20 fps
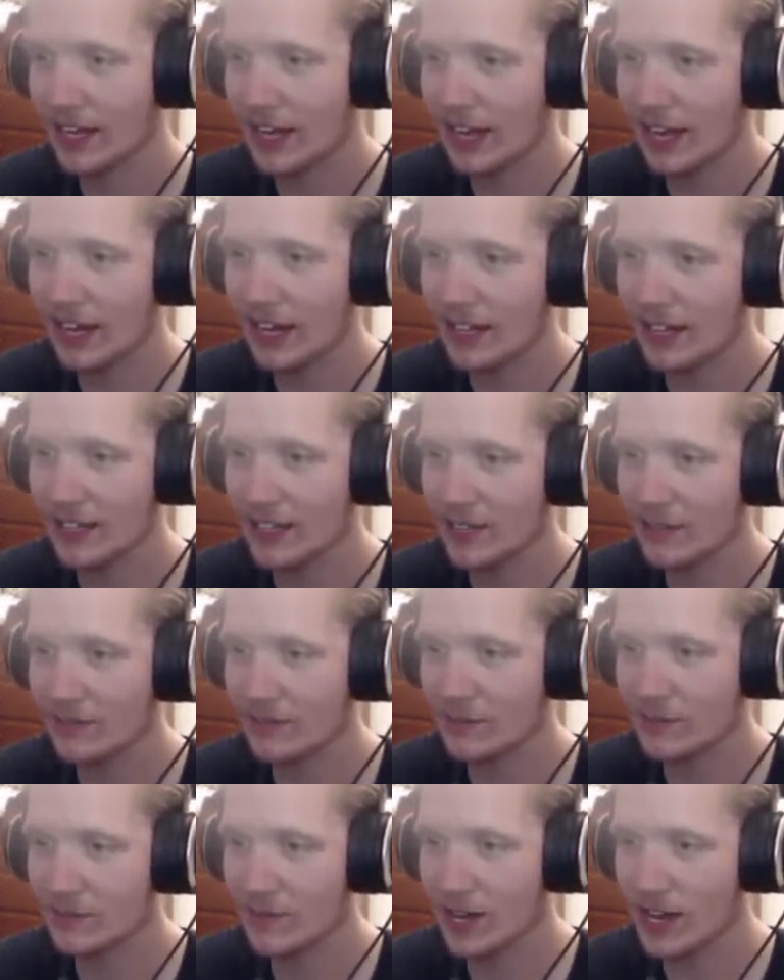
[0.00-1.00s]
I love.
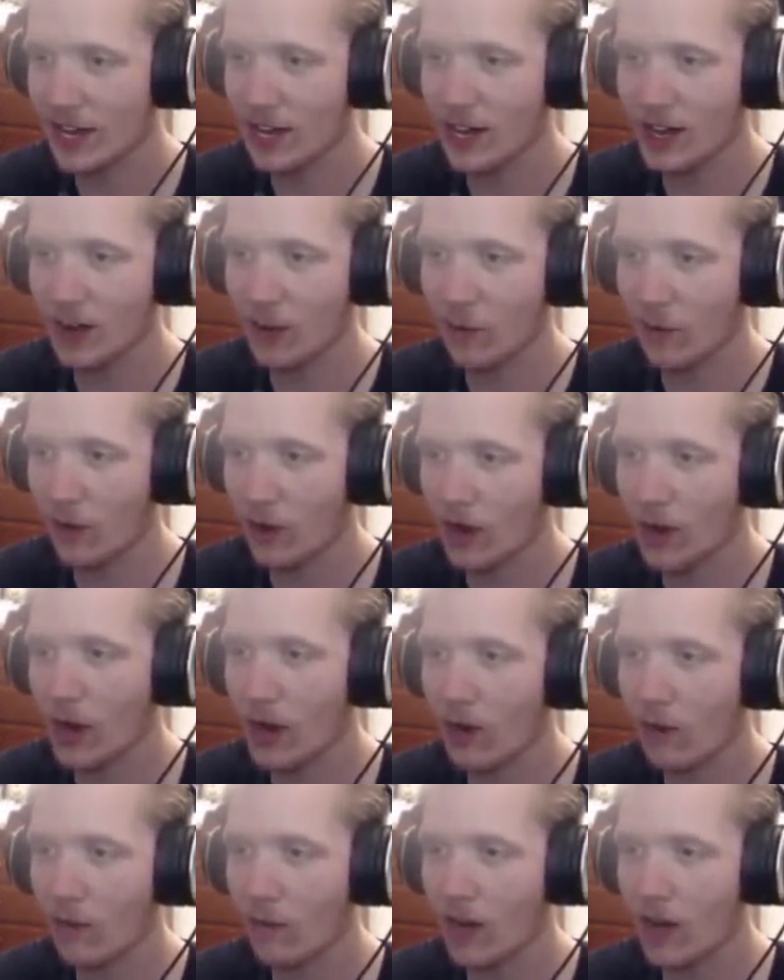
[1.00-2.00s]
Oh,
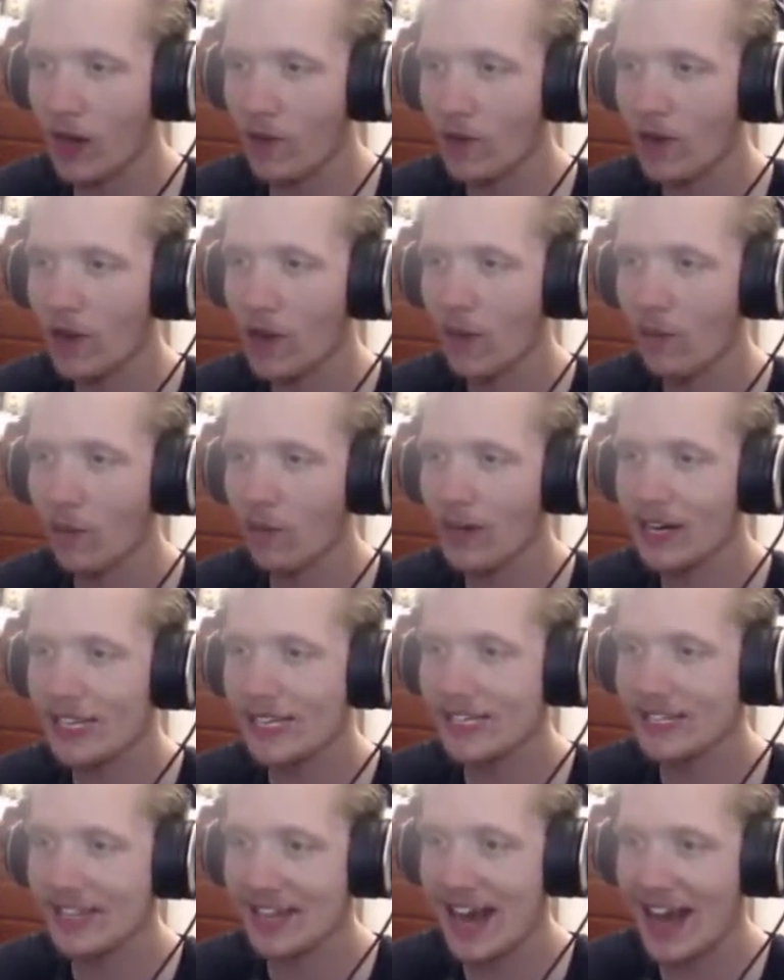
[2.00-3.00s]
whoa, whoa. What
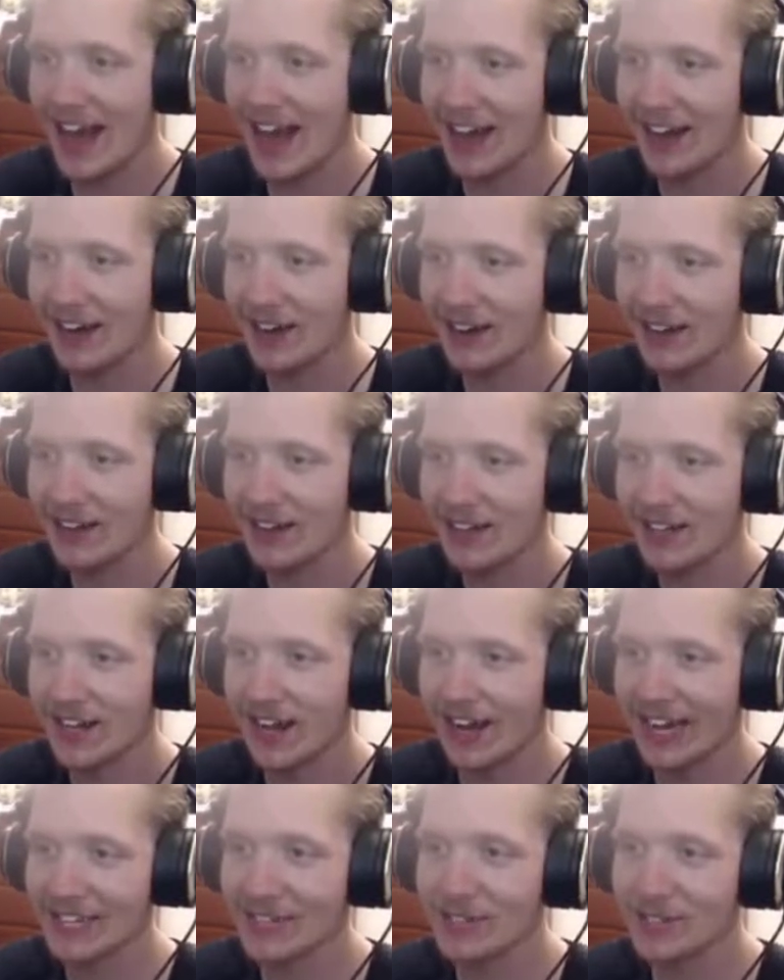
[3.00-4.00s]
is that?
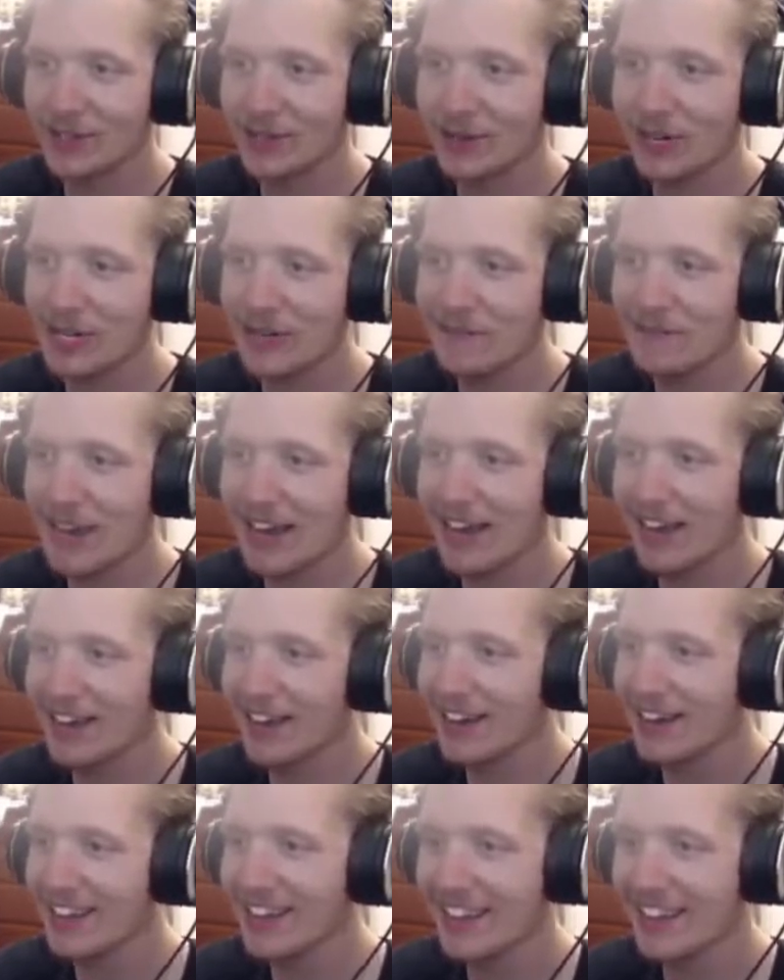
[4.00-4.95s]
Ice cream man?